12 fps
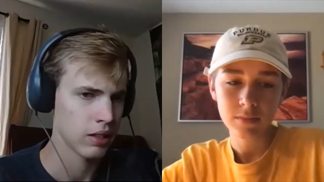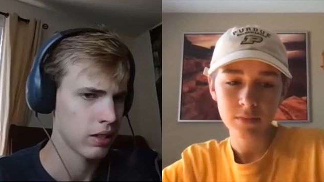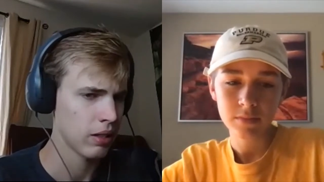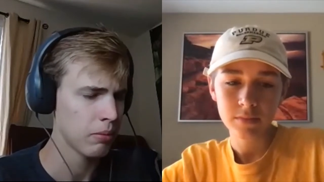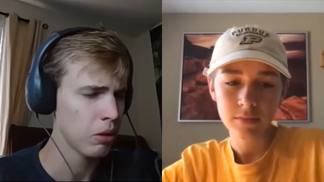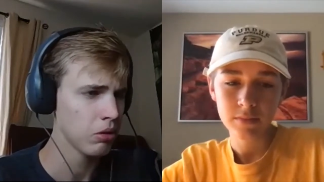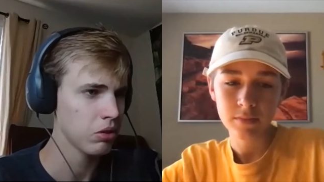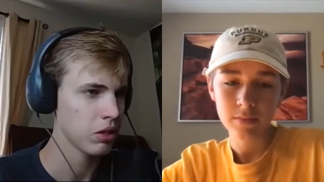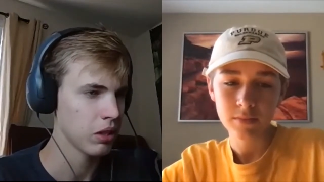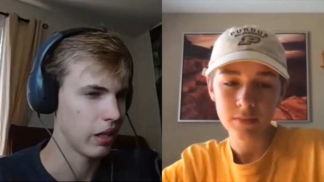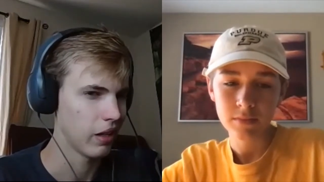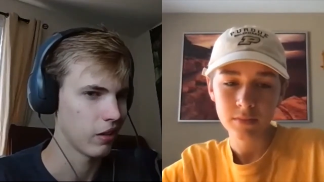Speaker 1: they're
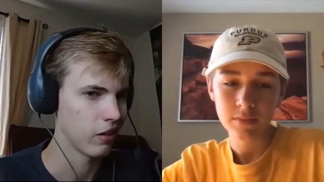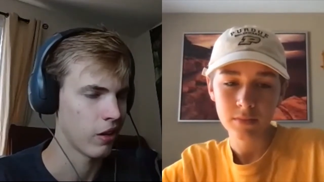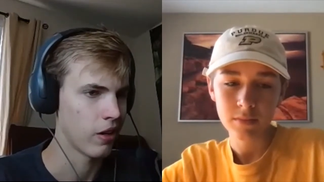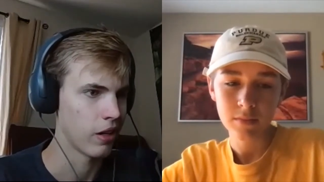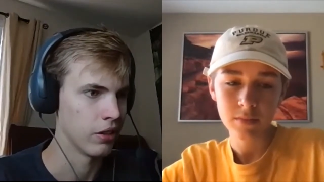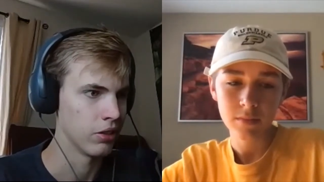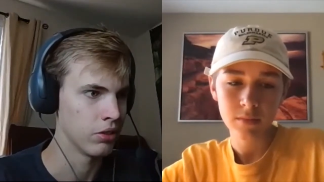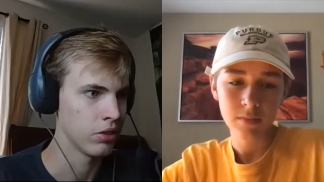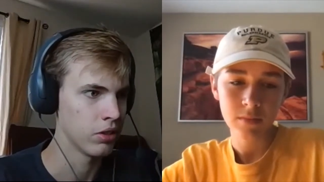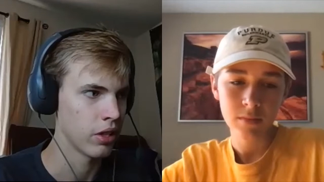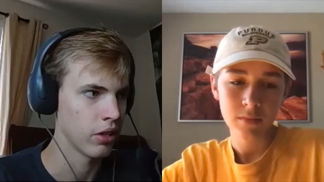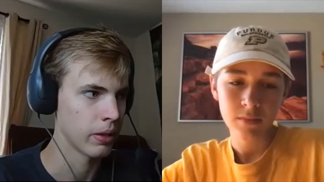mostly gone.
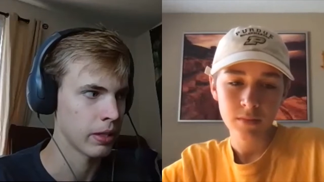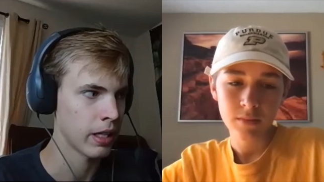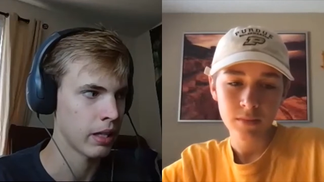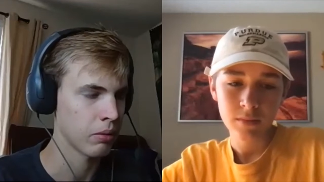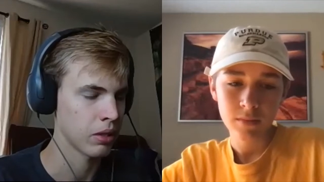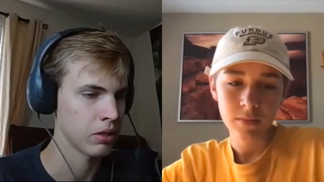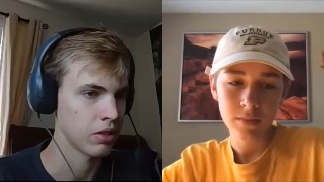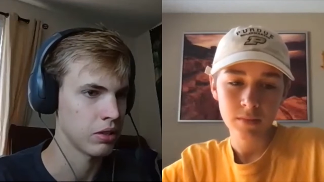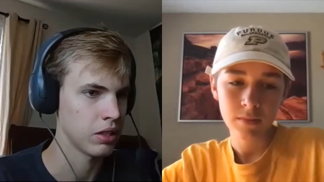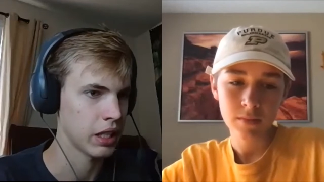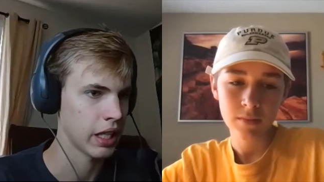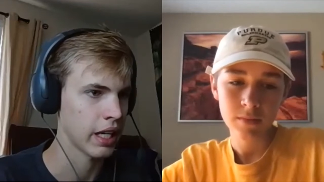So I kind of want to
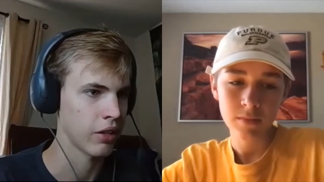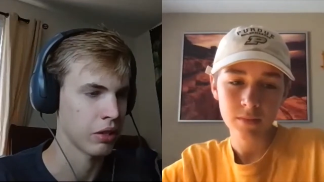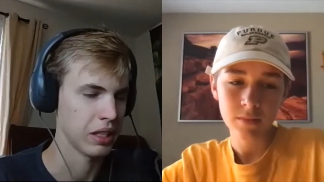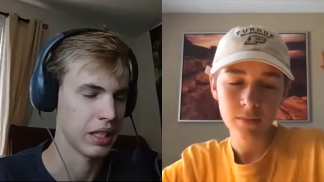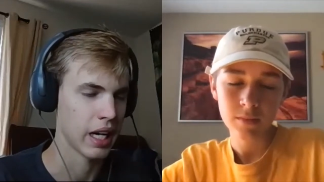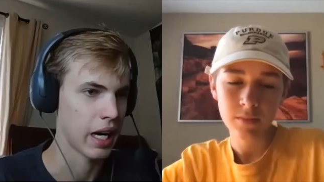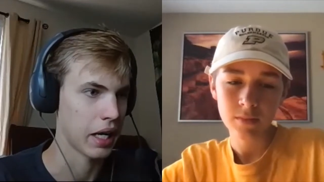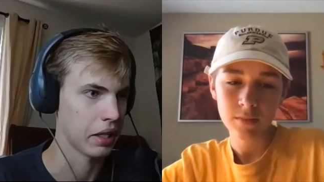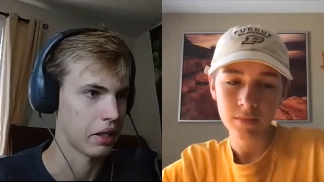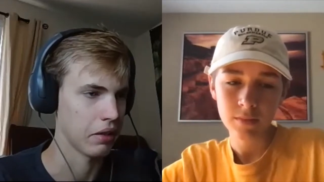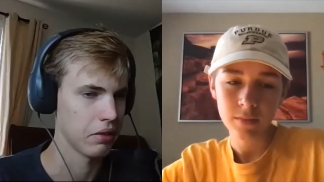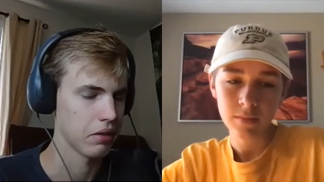see how he got
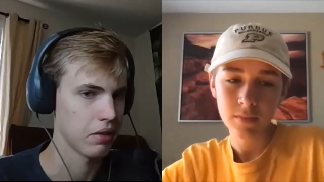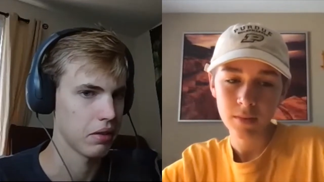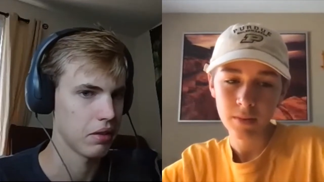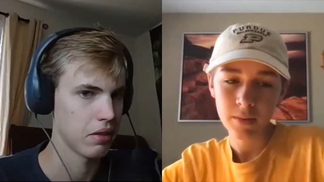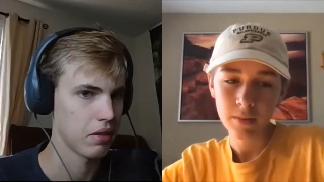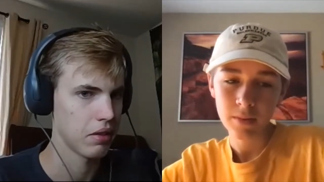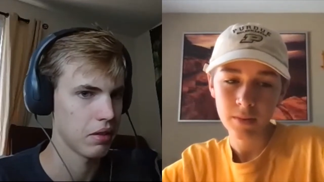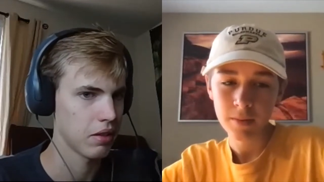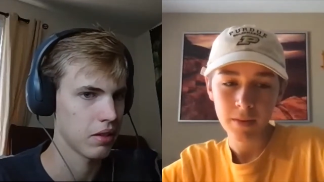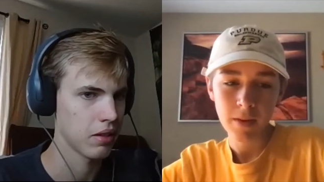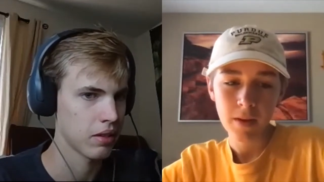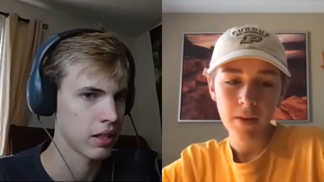it.
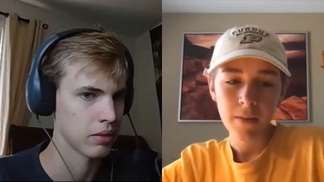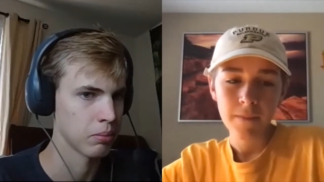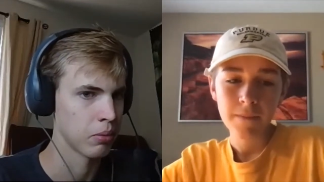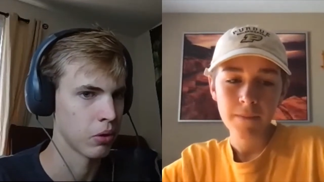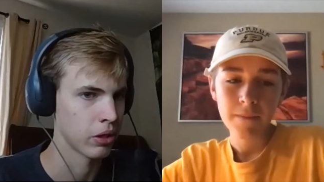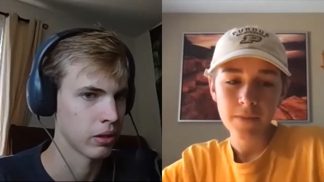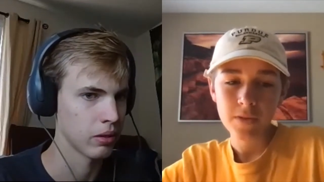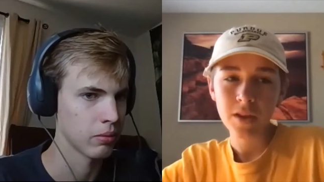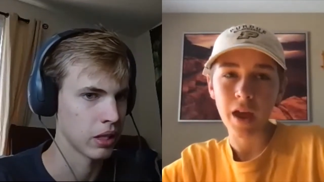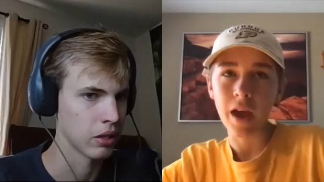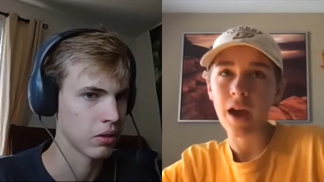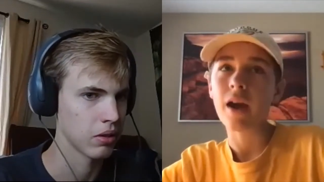That's more.
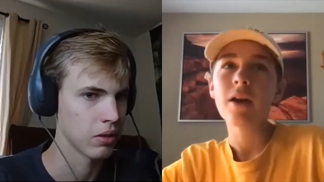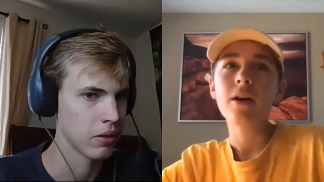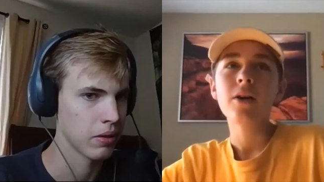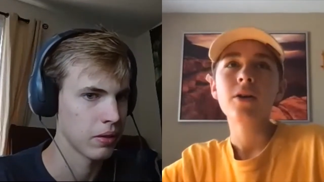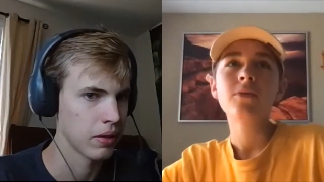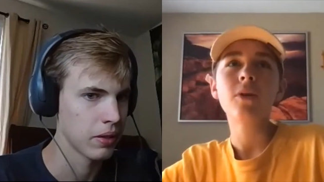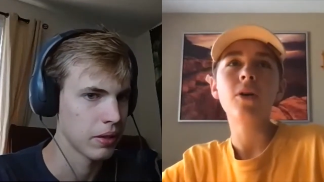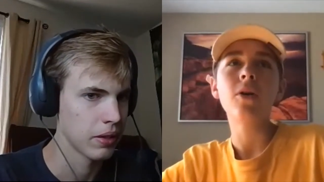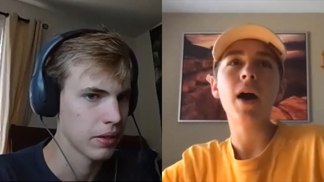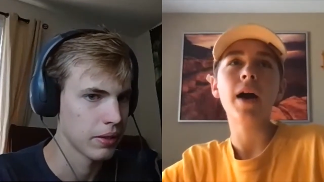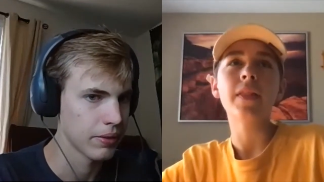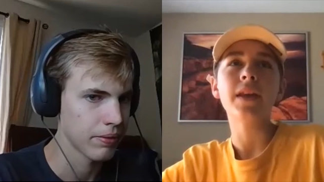
Speaker 2: Yeah. Like, well,
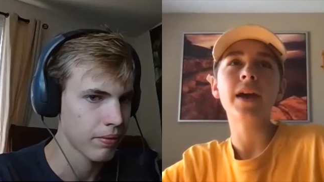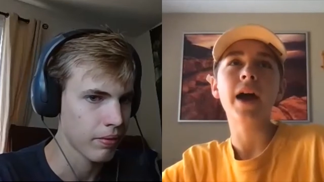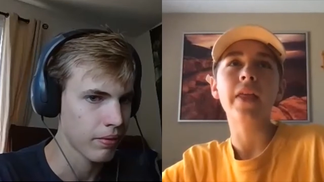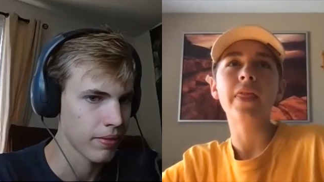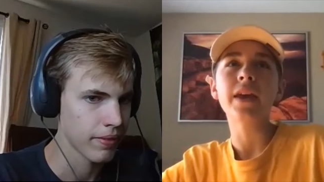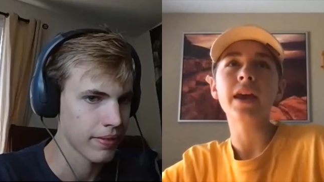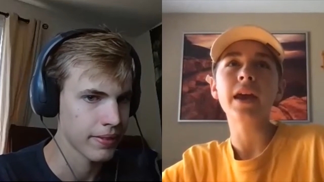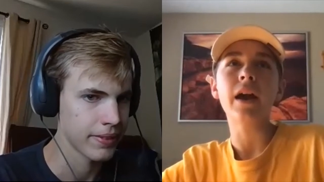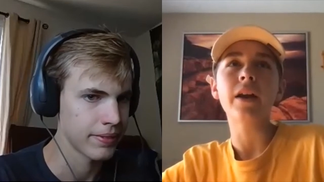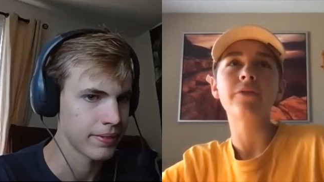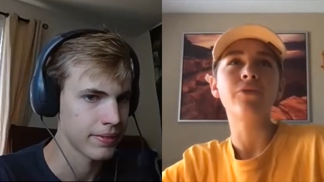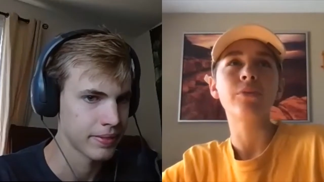I I think he got
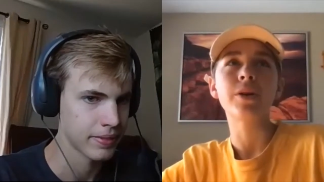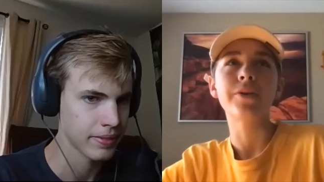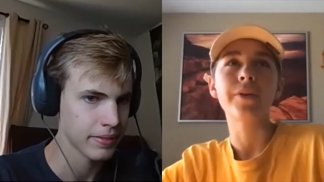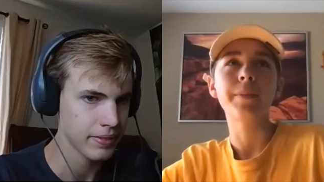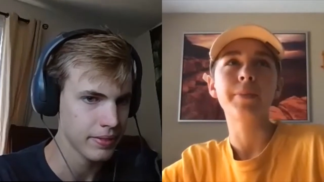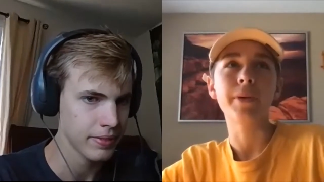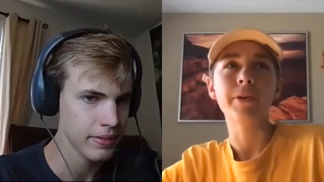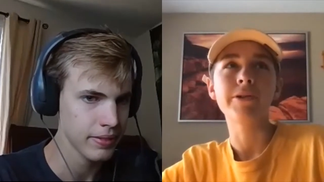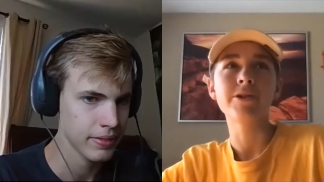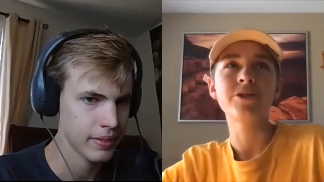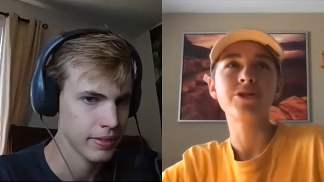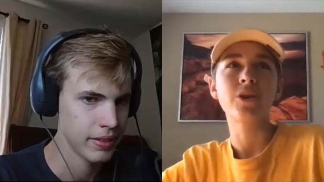it from the Great
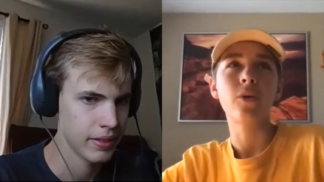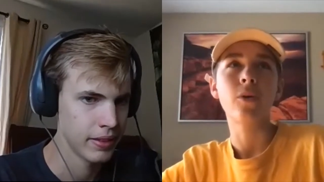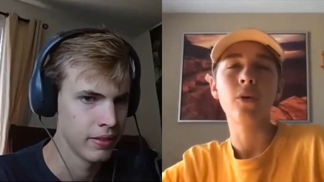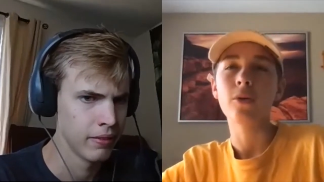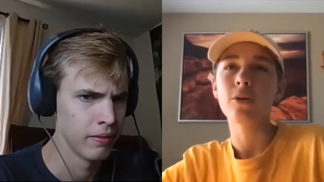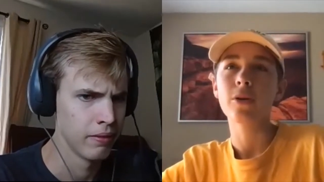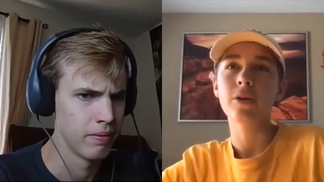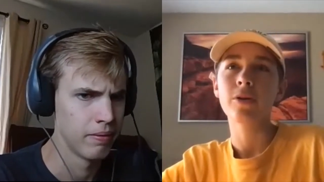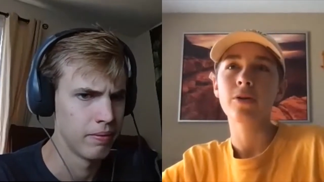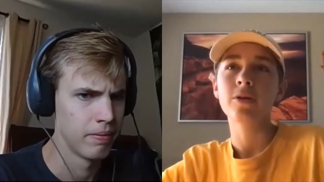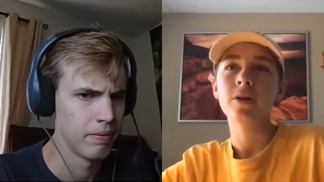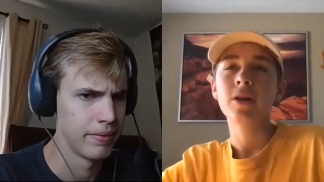Purge,
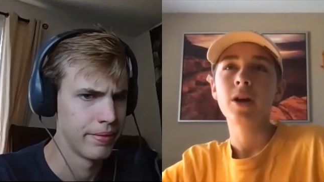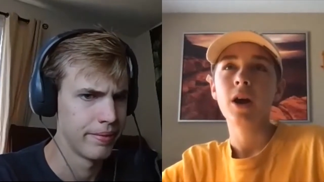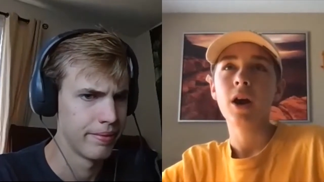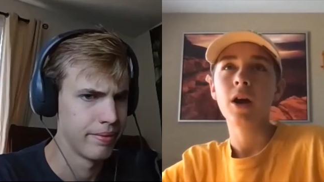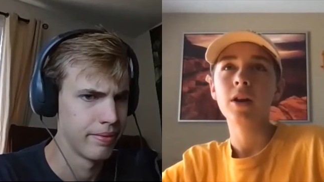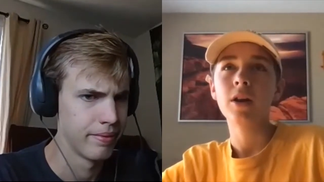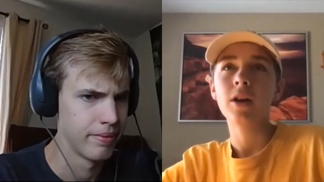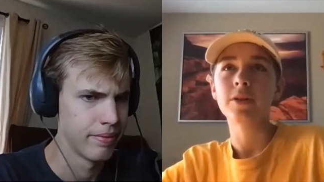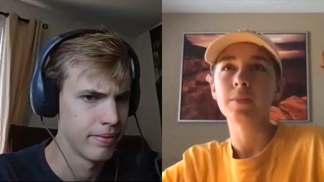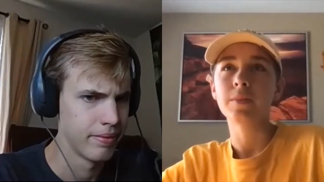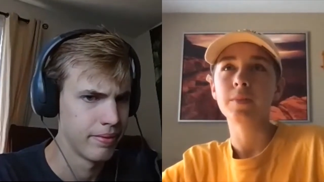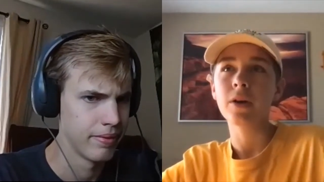or another
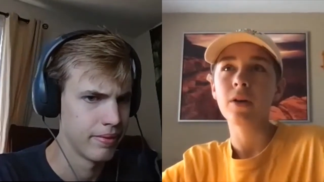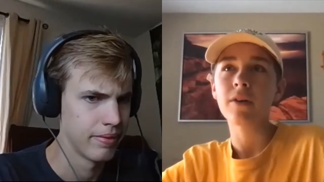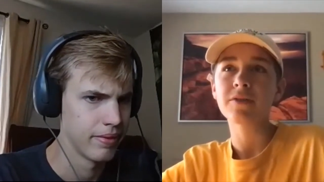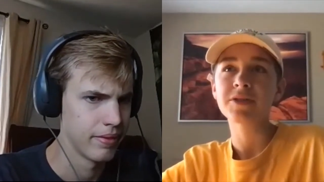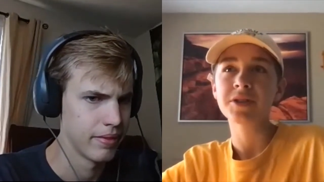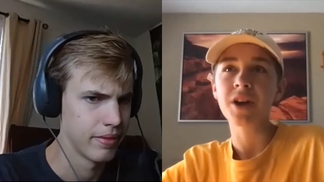Imperial officer got